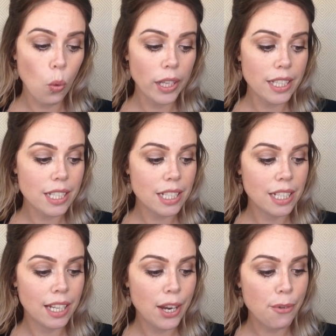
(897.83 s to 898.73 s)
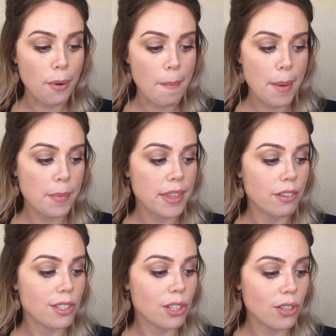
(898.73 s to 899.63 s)
What? Remember,
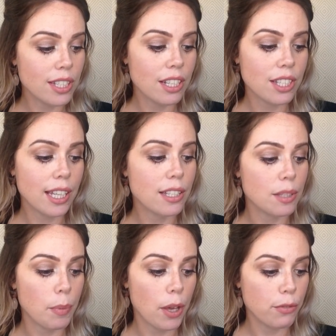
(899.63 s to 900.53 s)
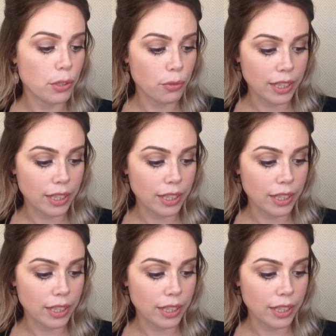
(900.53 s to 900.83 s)
there is no such thing as the perfect